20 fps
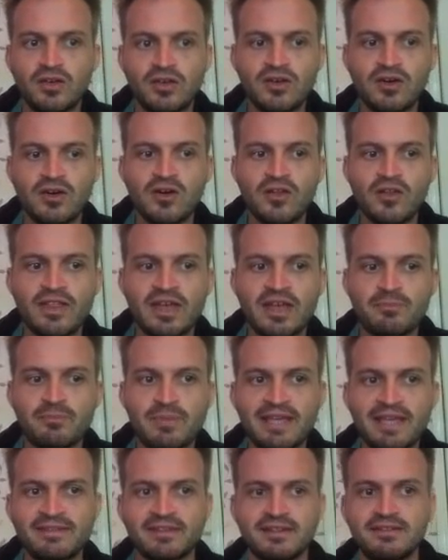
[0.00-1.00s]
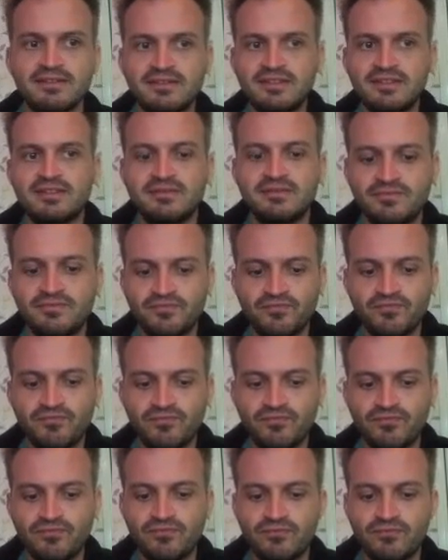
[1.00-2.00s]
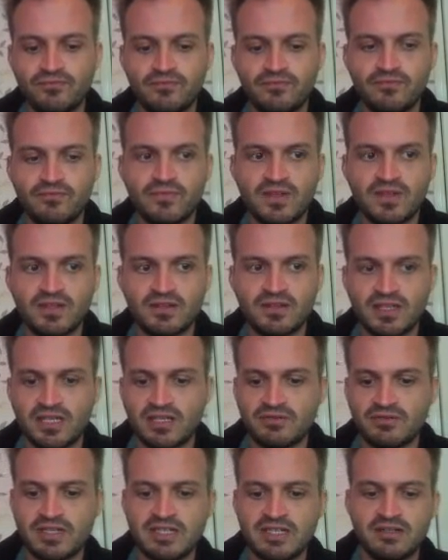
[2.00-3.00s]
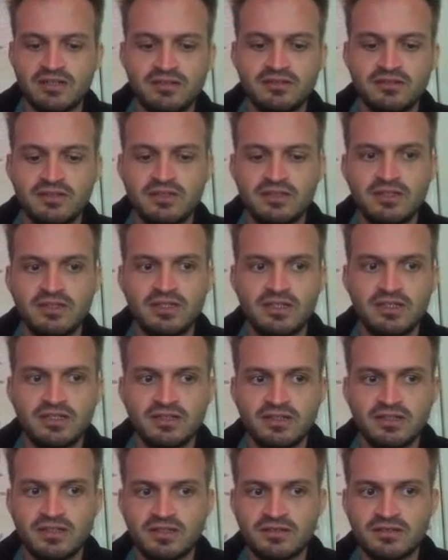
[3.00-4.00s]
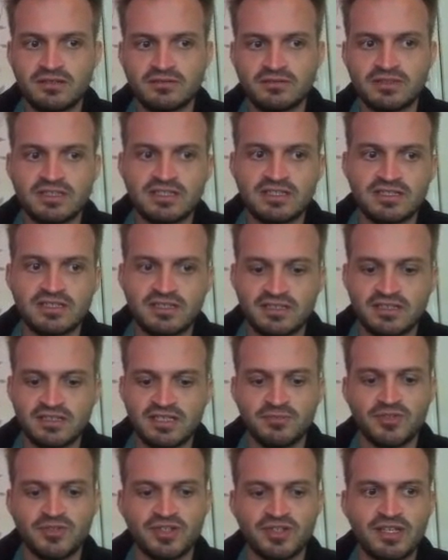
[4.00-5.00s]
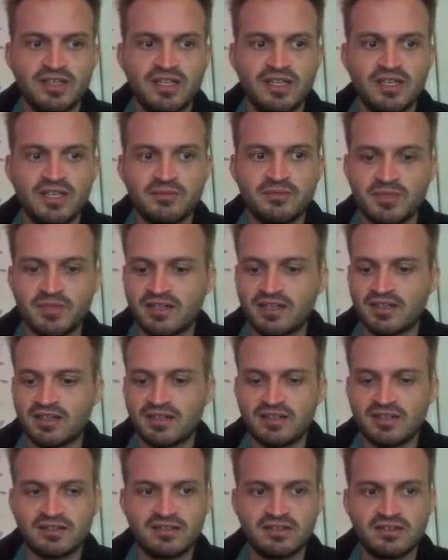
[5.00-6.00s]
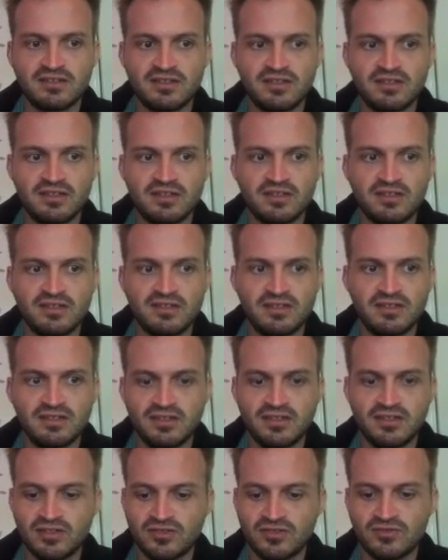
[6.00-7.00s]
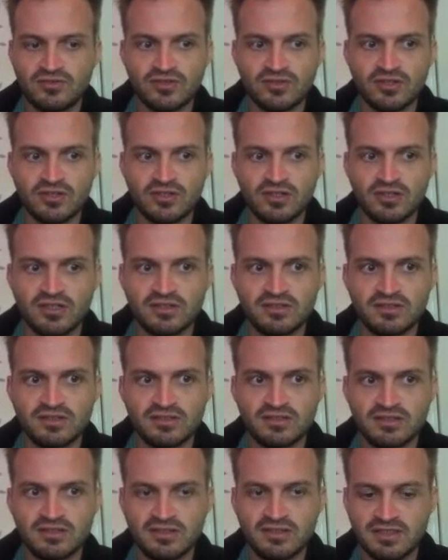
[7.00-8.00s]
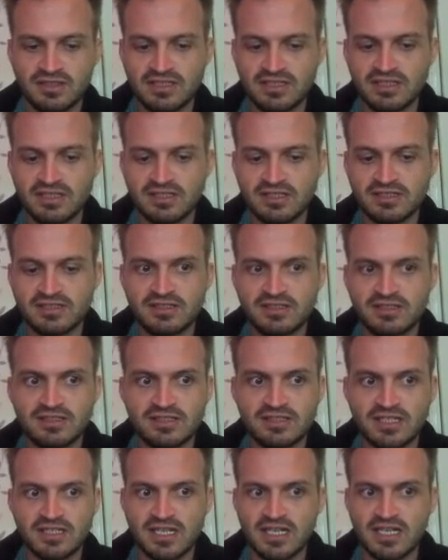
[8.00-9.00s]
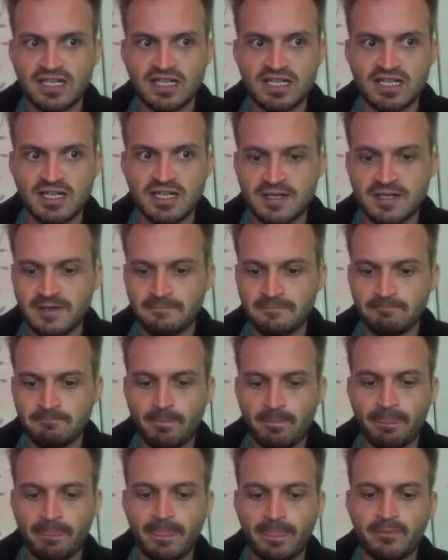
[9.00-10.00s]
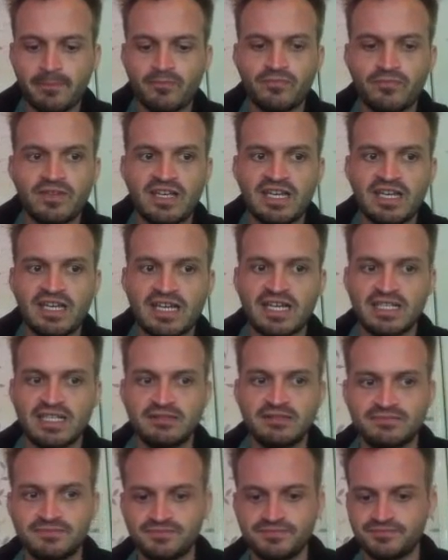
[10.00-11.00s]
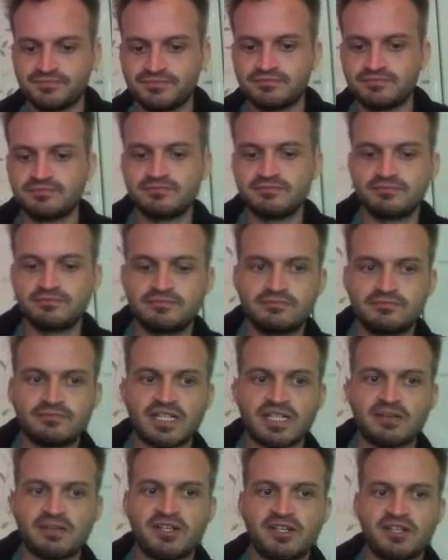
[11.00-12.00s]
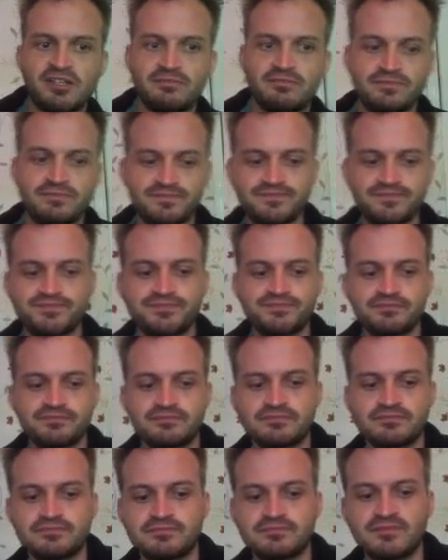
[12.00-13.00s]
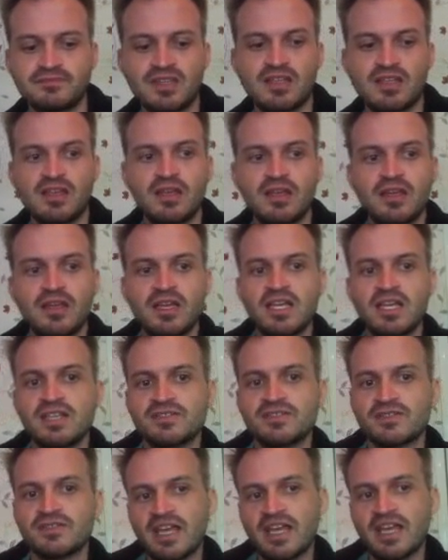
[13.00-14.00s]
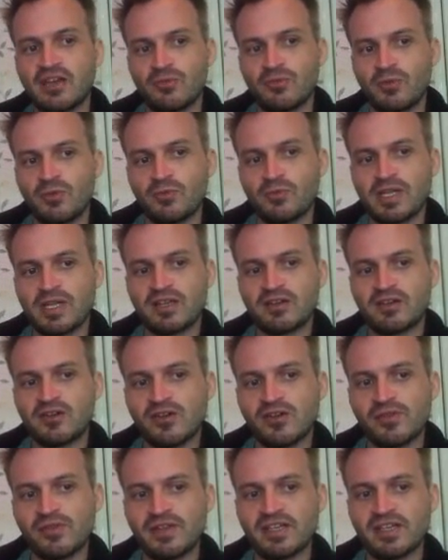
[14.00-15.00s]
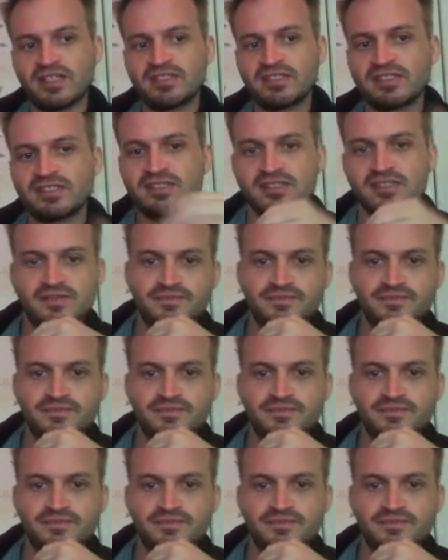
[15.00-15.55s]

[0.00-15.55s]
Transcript: call that method down here, I keep doing that, my character dot say hi, bracket, bracket. So now when we call this,